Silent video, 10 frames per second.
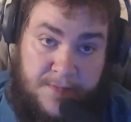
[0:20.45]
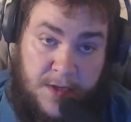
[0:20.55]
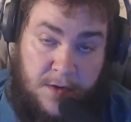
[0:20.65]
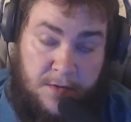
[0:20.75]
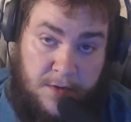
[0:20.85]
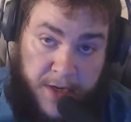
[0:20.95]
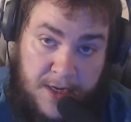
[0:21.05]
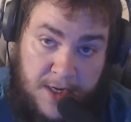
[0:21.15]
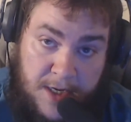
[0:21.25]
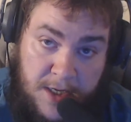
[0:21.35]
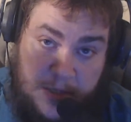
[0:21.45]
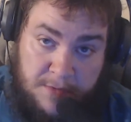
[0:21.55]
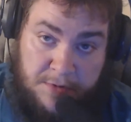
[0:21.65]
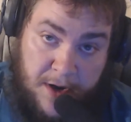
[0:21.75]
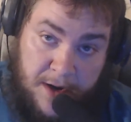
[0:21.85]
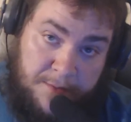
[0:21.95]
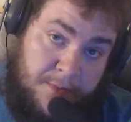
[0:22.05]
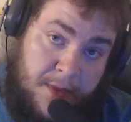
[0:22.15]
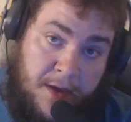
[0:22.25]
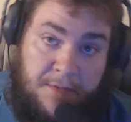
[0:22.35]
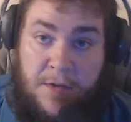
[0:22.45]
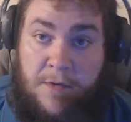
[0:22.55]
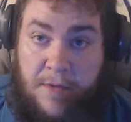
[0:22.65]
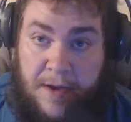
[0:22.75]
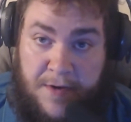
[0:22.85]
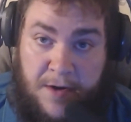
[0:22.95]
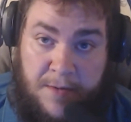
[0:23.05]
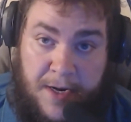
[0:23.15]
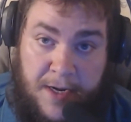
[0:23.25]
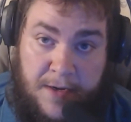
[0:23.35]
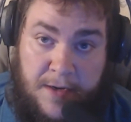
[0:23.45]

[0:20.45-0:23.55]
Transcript: So subscribe if you haven't already.